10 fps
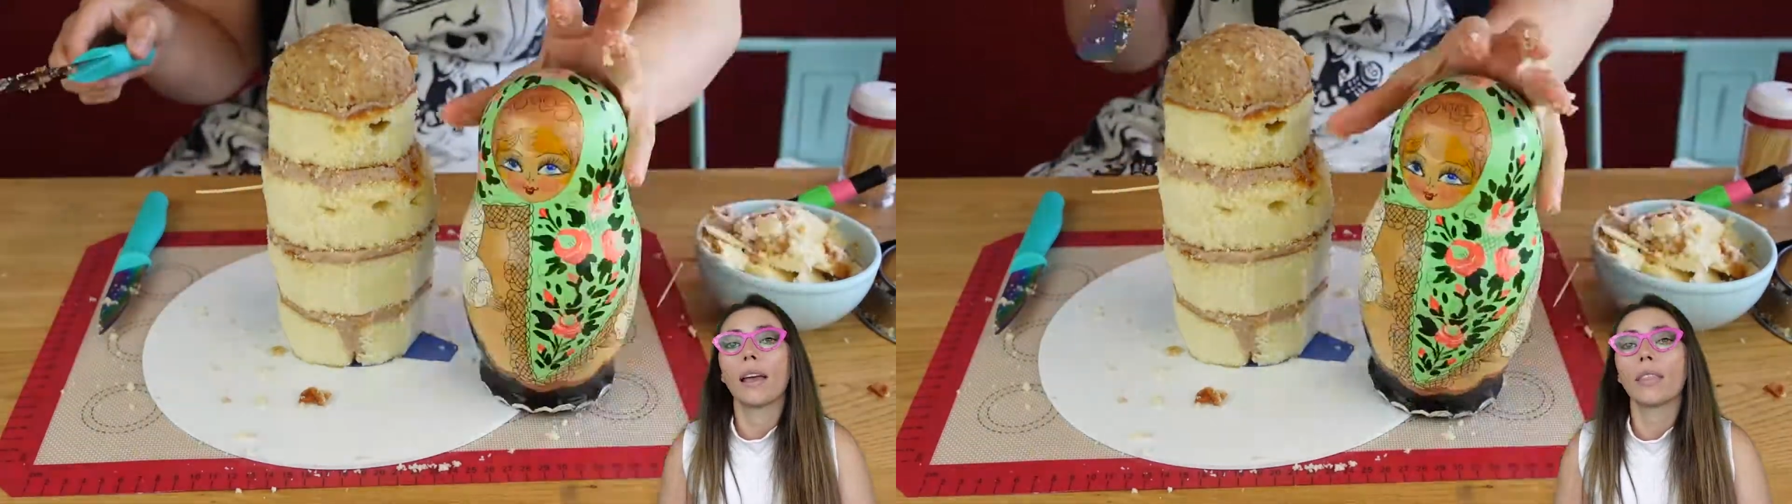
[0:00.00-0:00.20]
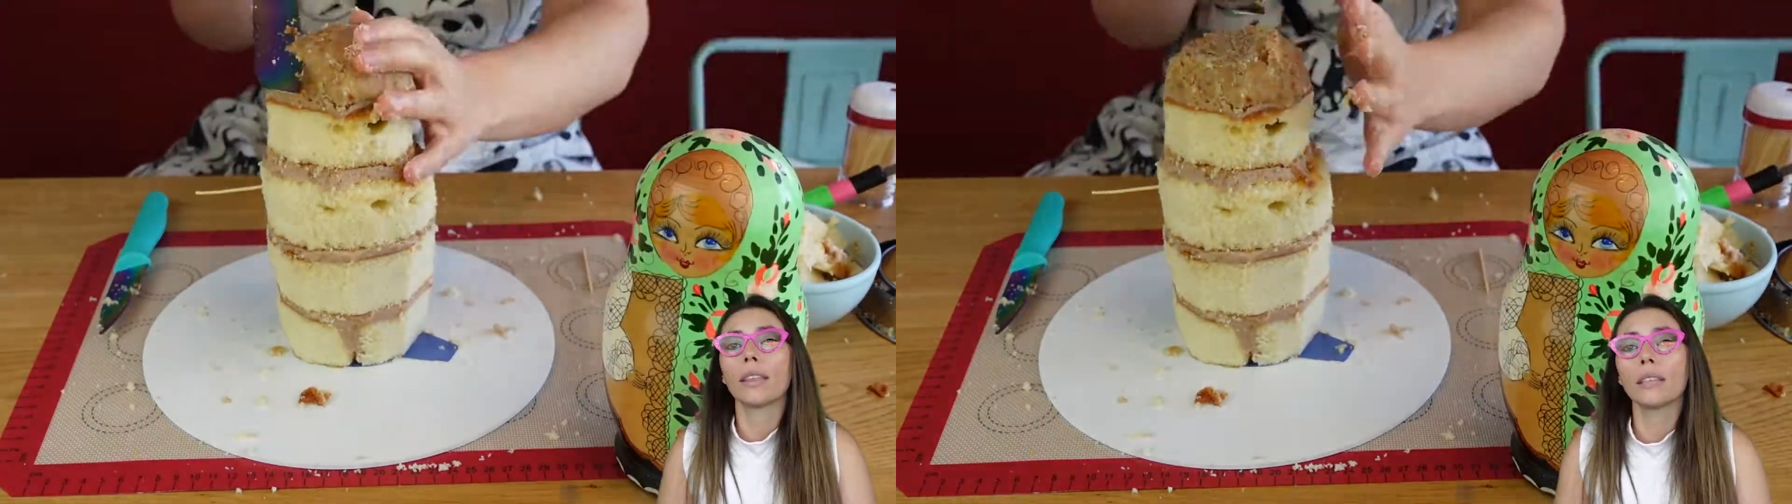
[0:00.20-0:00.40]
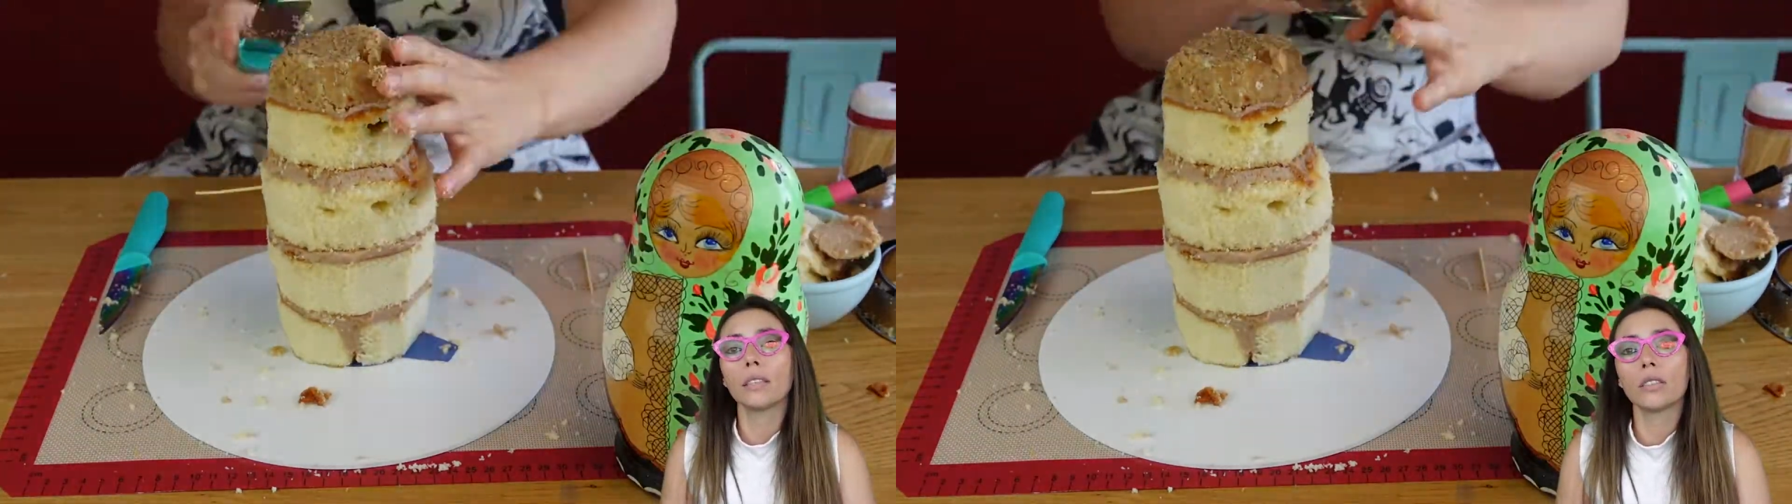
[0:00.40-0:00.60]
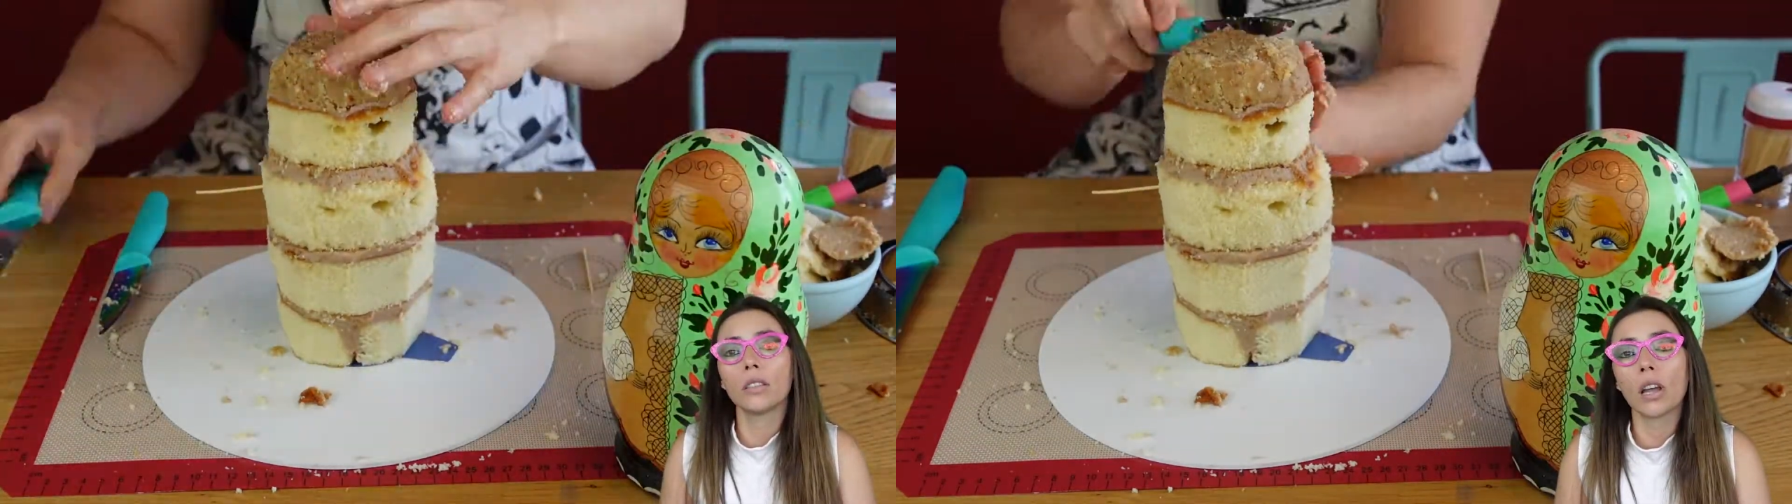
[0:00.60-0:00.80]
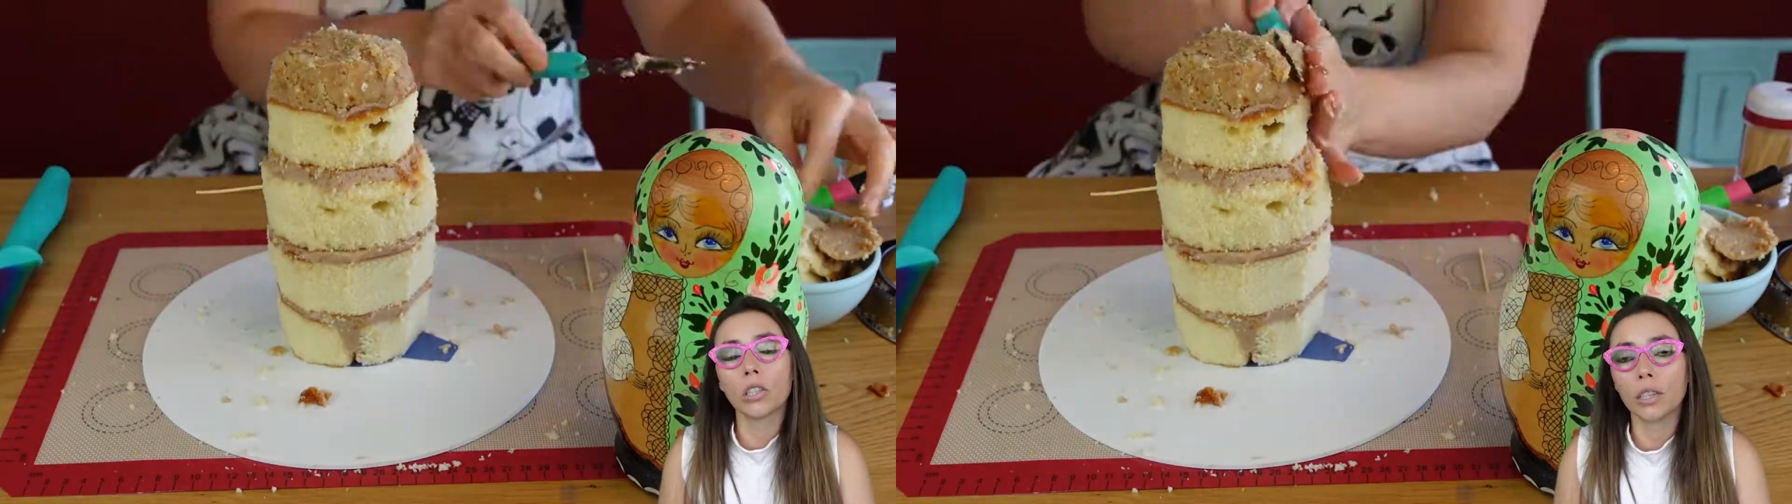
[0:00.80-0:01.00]
This is
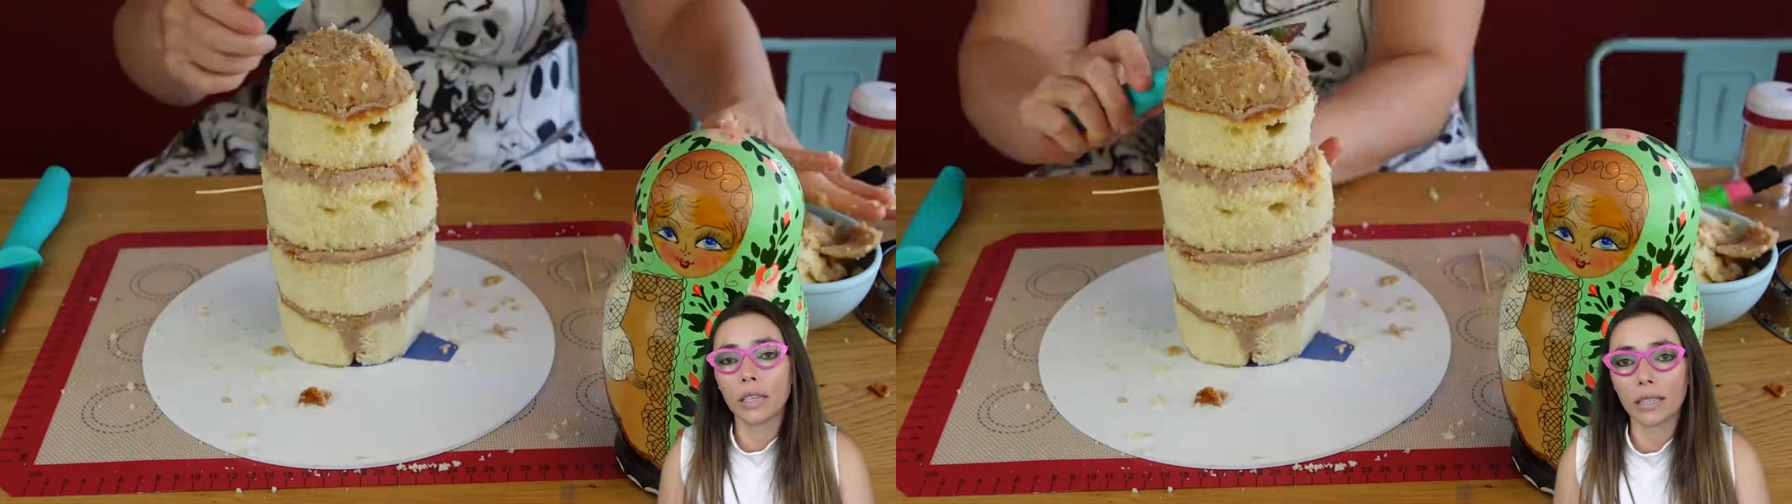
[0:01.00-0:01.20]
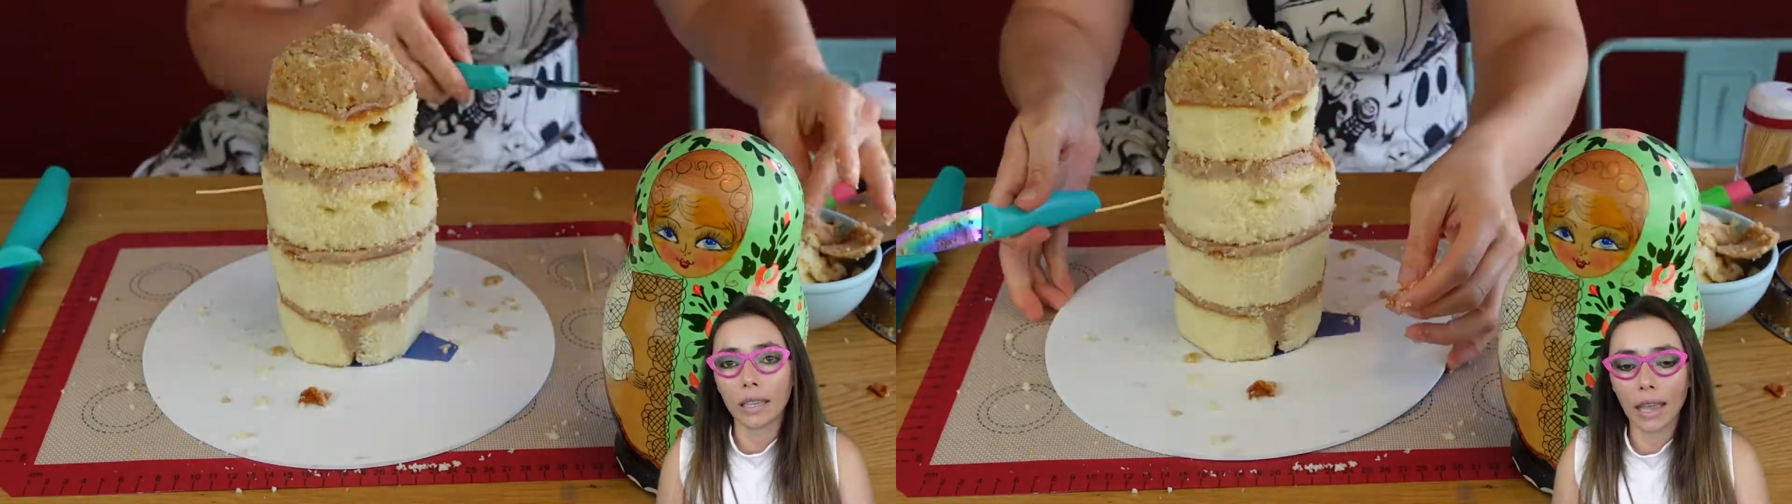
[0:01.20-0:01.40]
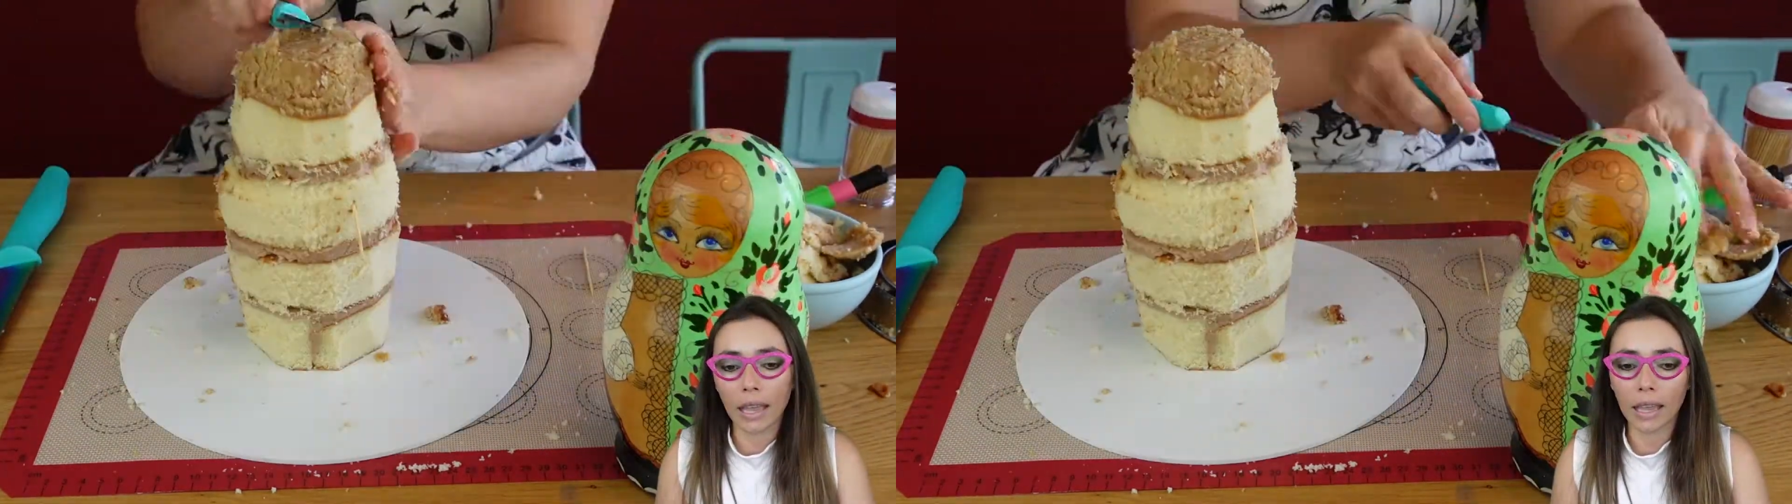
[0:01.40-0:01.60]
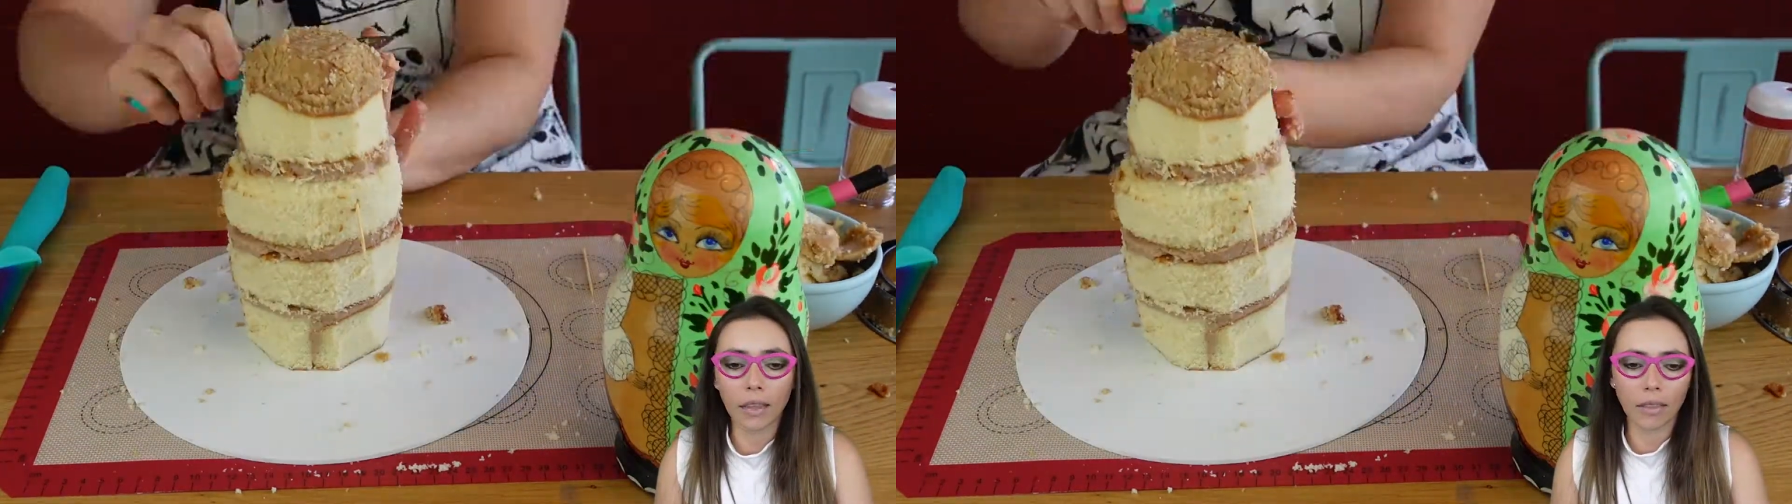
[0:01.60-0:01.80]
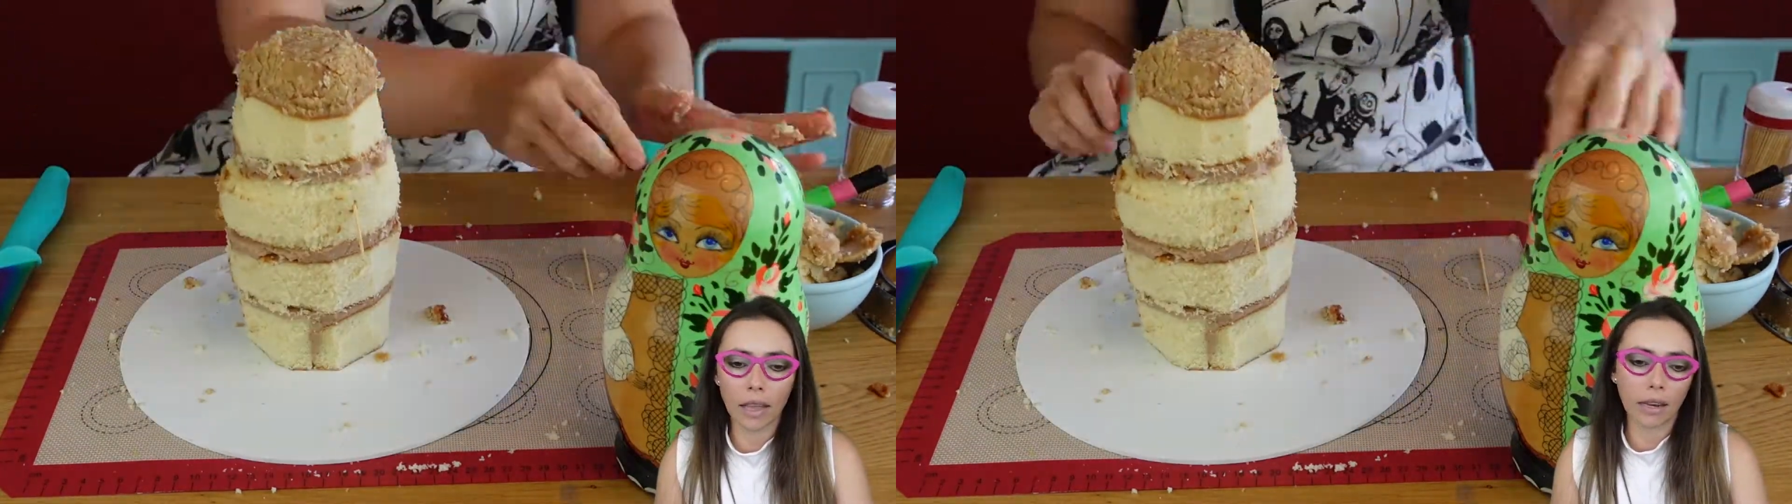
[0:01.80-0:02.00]
such an easy
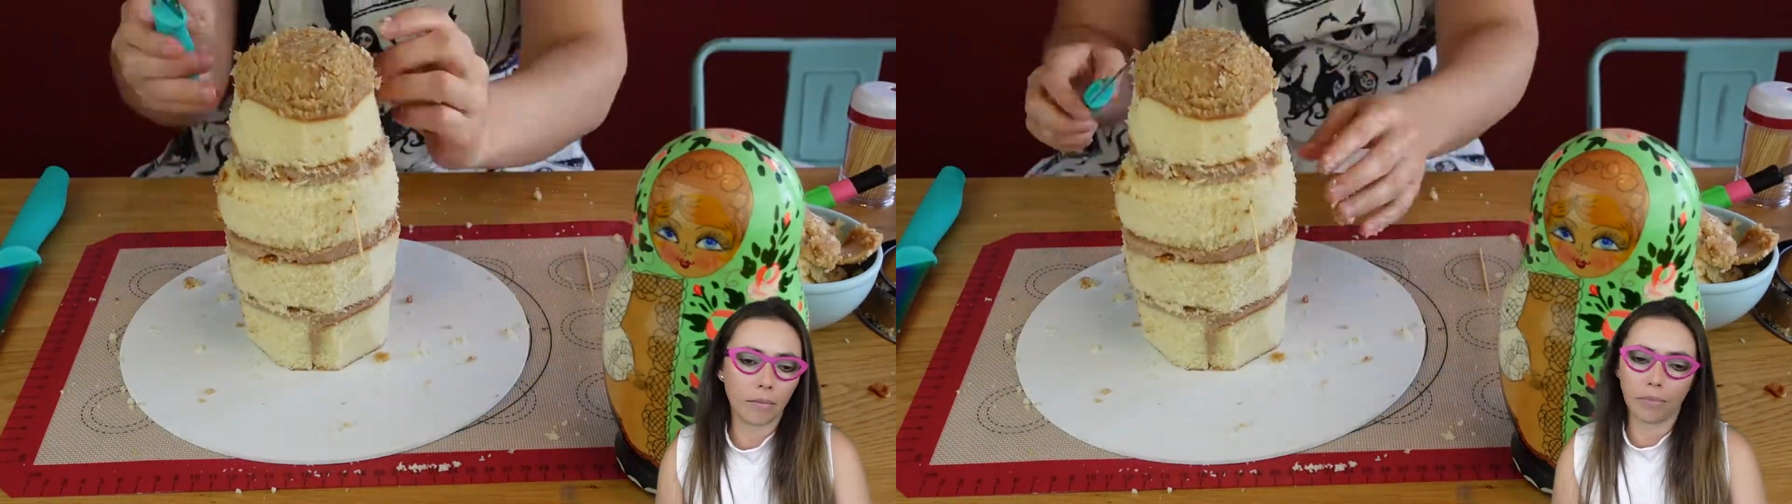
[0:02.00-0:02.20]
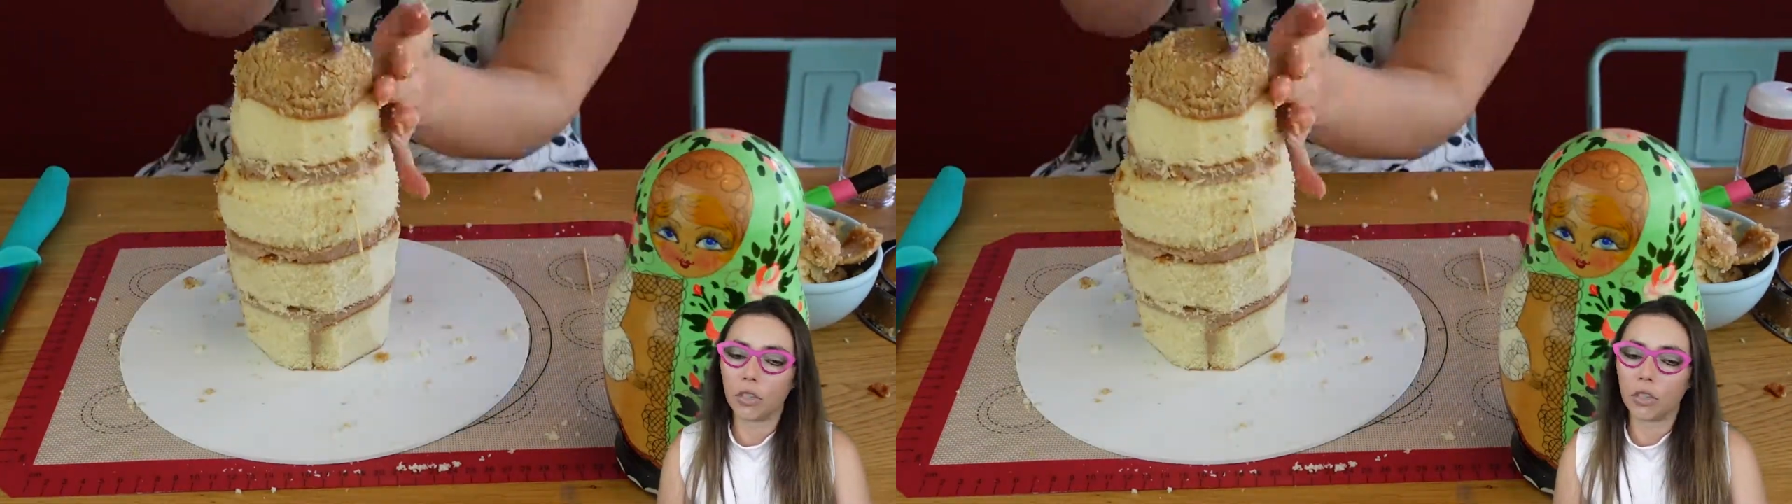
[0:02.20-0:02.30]
cake that